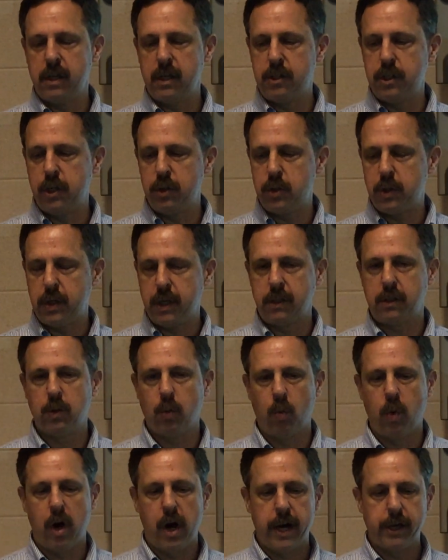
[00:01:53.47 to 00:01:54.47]
It's interesting to
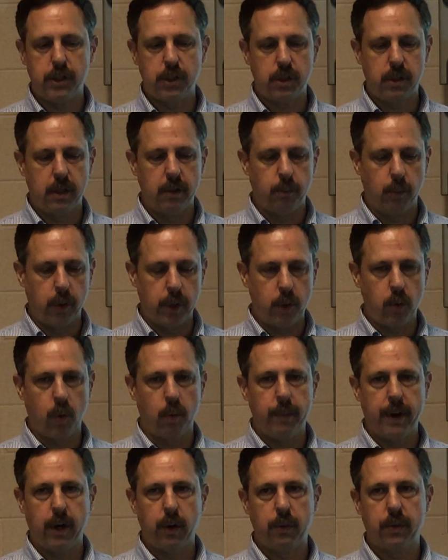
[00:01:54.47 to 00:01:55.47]
watch the Marine Corps
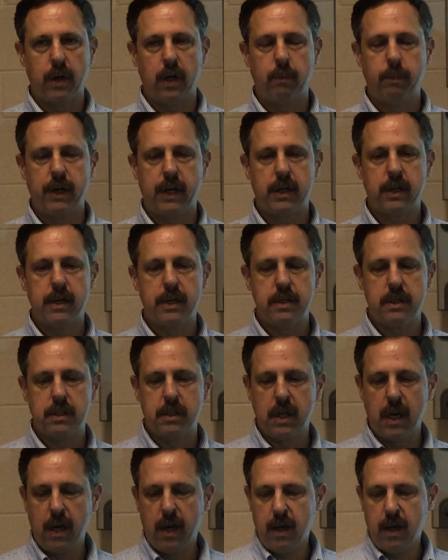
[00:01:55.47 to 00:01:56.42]
Marathon because